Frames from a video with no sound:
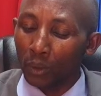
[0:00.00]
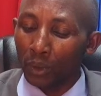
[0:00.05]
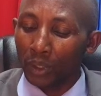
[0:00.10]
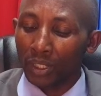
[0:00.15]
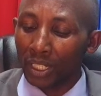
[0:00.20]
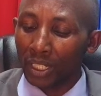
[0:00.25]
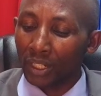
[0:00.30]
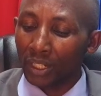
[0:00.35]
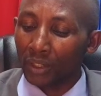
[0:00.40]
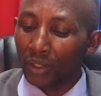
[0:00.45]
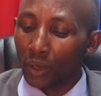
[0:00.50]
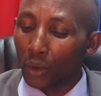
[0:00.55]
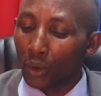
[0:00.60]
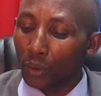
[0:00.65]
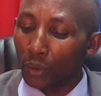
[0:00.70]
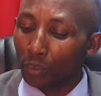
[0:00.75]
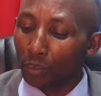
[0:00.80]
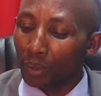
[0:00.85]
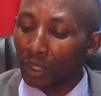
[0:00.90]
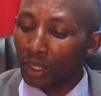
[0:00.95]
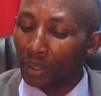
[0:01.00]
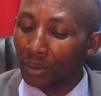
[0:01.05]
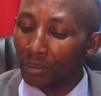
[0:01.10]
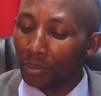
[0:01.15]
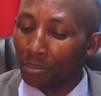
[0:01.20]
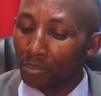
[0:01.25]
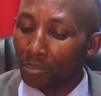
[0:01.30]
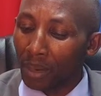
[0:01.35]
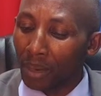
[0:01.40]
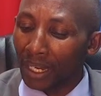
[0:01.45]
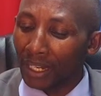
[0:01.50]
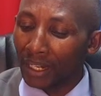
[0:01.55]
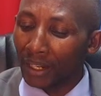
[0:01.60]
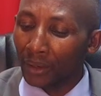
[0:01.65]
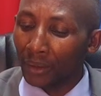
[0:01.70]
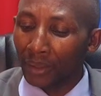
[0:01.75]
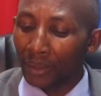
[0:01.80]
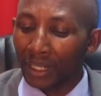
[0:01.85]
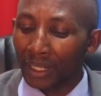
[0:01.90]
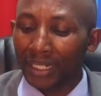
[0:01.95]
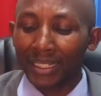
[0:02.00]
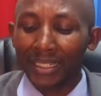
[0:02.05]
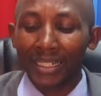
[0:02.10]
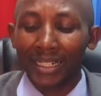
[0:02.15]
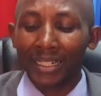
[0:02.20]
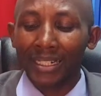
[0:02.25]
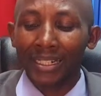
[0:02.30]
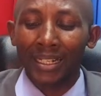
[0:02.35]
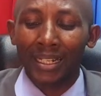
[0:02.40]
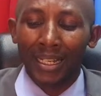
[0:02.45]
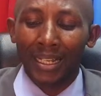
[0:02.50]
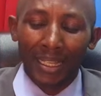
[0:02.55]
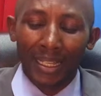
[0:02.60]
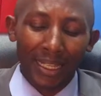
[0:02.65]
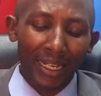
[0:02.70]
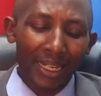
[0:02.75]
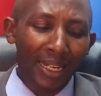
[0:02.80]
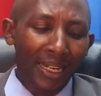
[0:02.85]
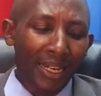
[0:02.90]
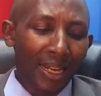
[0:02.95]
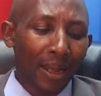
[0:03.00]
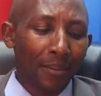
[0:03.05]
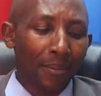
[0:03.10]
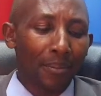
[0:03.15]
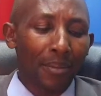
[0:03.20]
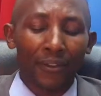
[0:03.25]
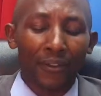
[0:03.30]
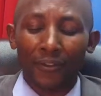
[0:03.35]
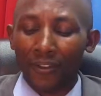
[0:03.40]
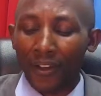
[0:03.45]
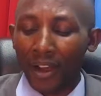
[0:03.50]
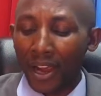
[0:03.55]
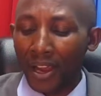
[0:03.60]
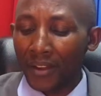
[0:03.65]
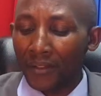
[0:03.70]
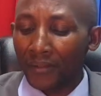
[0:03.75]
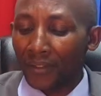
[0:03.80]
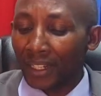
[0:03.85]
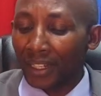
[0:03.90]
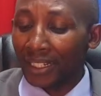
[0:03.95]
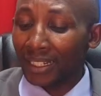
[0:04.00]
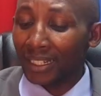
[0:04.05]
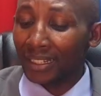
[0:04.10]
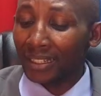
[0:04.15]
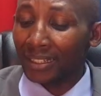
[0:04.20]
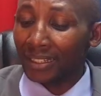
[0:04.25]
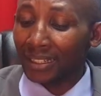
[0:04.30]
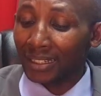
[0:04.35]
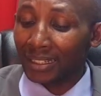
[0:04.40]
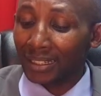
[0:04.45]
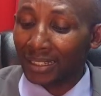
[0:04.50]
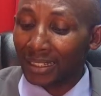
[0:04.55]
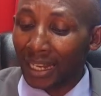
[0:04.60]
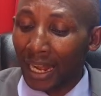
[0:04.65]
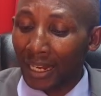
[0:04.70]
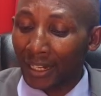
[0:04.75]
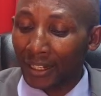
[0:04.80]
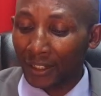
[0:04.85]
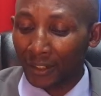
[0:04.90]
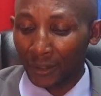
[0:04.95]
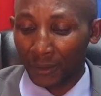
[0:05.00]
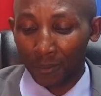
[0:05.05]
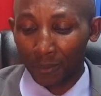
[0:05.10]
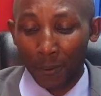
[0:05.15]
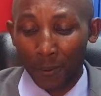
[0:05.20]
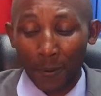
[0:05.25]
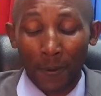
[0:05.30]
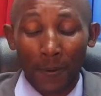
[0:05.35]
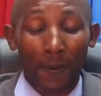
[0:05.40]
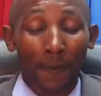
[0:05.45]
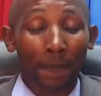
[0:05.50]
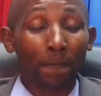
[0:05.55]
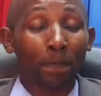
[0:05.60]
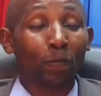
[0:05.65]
We say don't be money oriented. Then number 5 is start small.